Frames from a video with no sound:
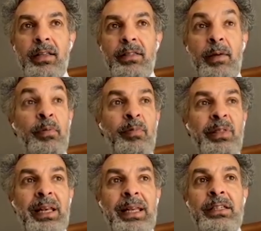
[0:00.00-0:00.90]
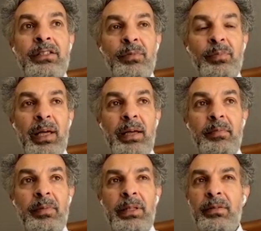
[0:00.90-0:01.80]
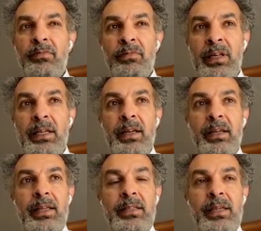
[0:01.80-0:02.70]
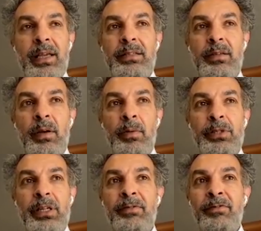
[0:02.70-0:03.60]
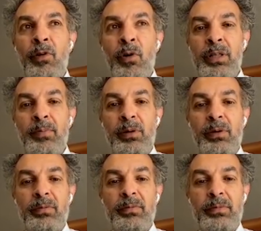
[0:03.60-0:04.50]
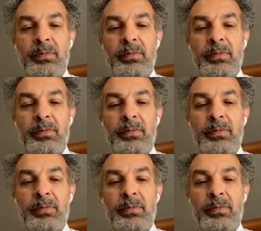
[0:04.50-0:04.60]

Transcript: They're probably the least to blame, but really it was an avoidable